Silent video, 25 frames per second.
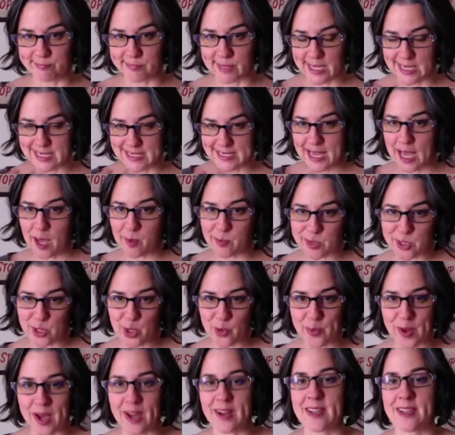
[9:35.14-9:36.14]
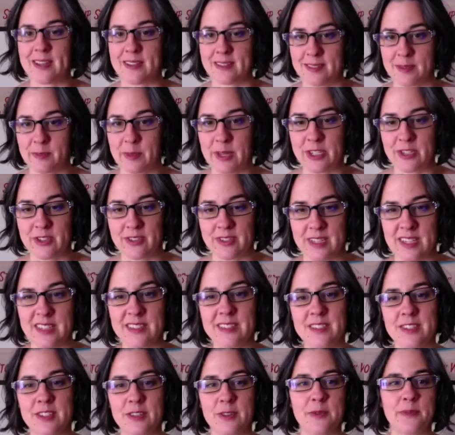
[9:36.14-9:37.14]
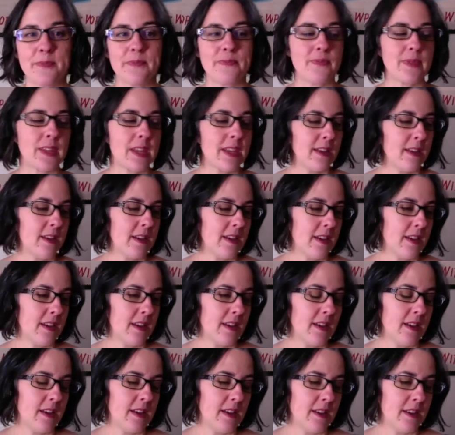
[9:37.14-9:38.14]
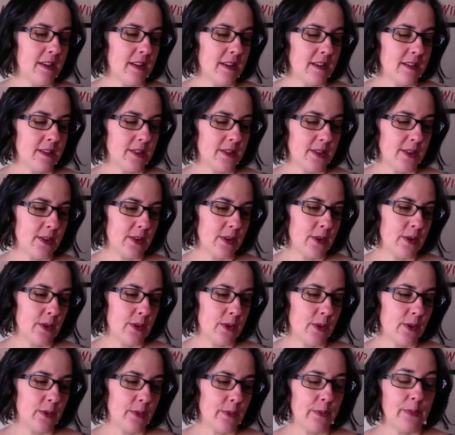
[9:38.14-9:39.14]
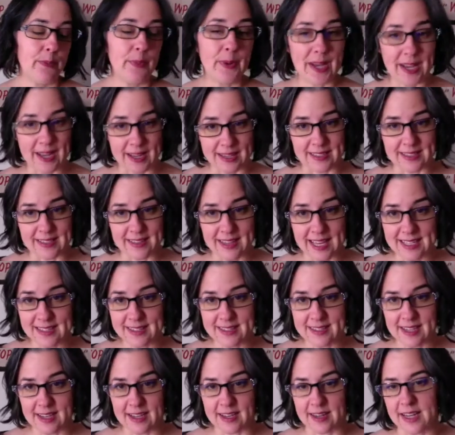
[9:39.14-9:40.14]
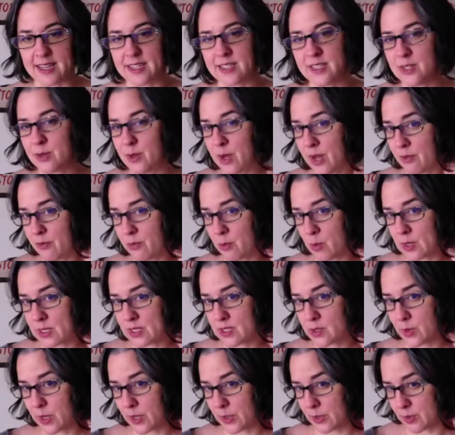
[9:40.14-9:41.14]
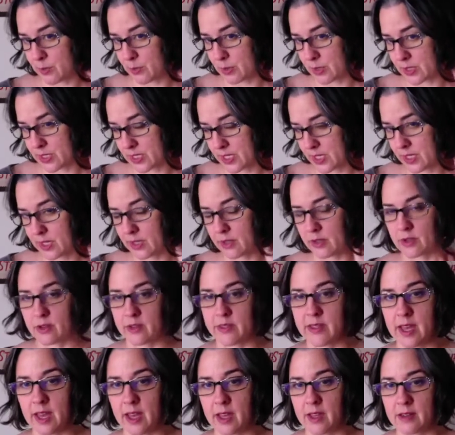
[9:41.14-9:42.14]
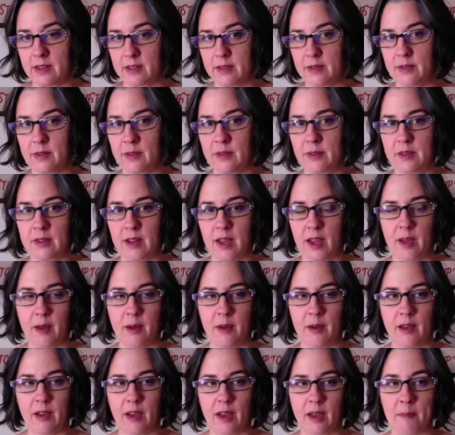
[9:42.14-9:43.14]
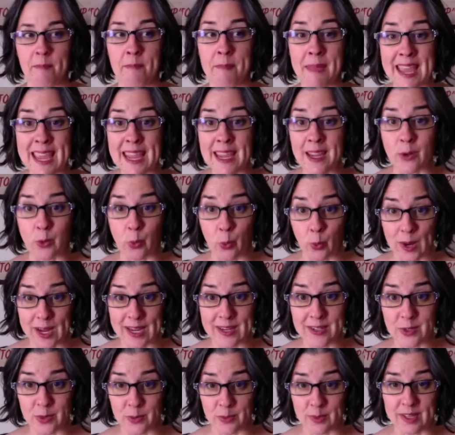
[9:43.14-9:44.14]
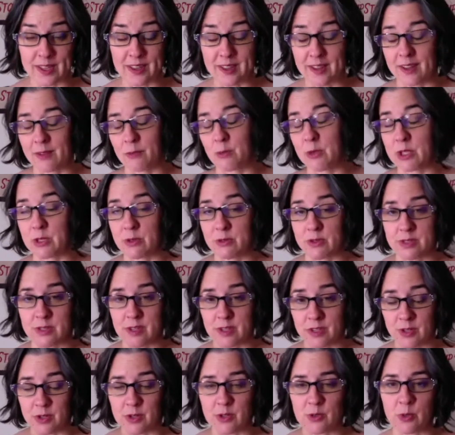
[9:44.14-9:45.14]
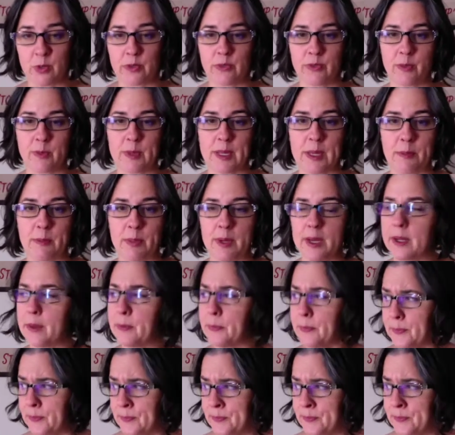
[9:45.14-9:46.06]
adapt to your body as much as knits do. So, but that said, I do have one sweater in particular that I made way too big, and which was unusual for me. But